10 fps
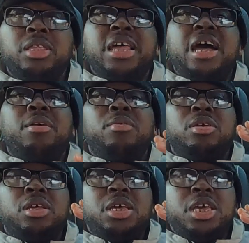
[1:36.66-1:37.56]
That
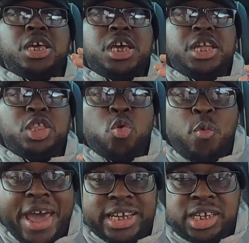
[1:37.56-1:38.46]
in the
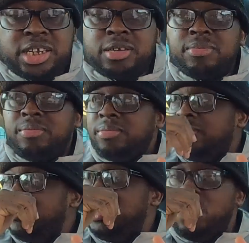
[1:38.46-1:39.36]
West,
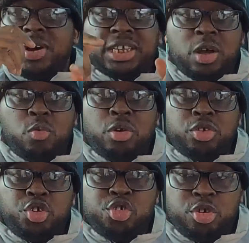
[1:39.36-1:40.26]
in the Western
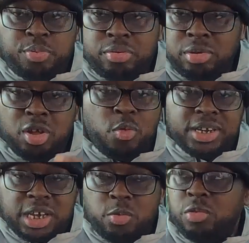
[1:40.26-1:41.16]
world, Europe, in the
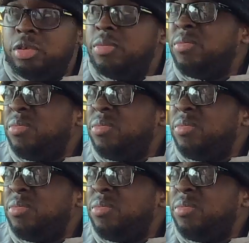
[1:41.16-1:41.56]
Western world,